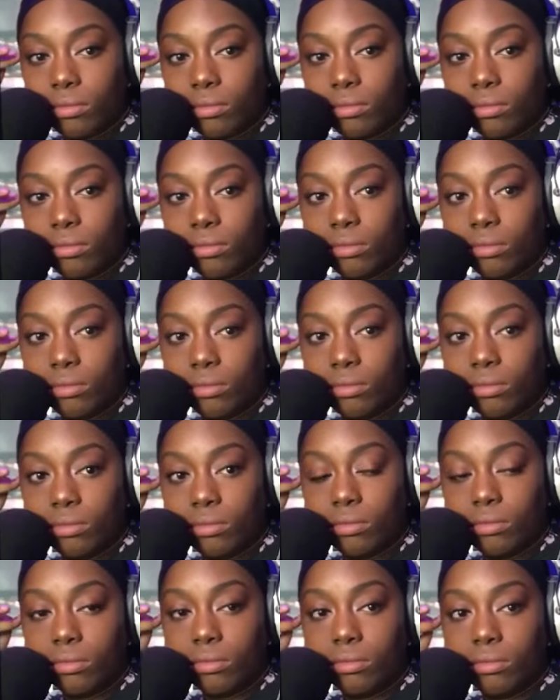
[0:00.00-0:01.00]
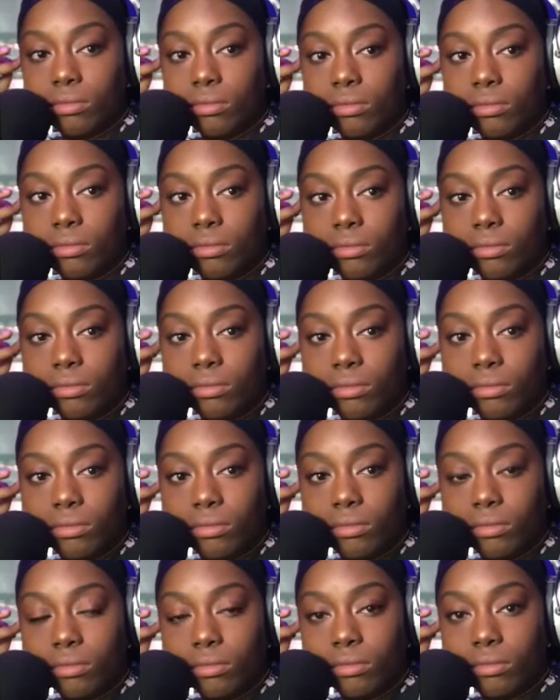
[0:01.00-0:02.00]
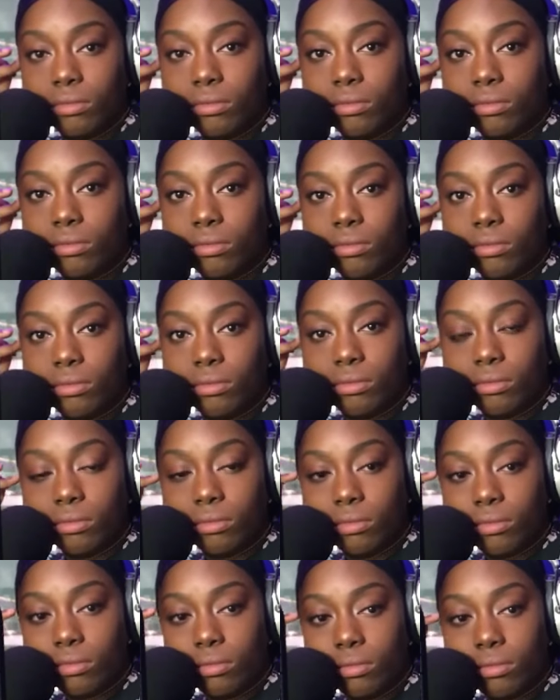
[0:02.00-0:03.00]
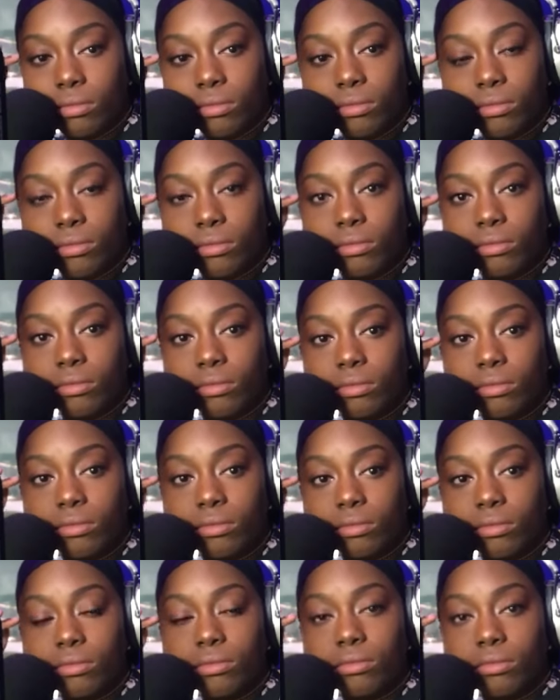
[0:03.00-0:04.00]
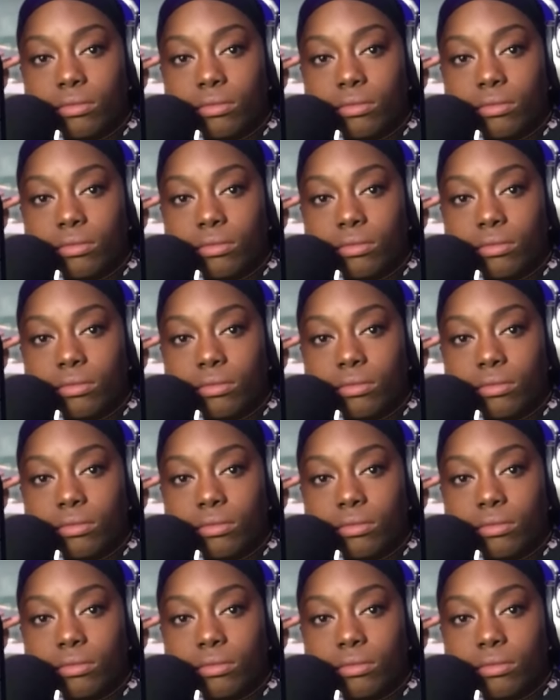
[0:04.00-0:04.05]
No words are spoken by the person on screen.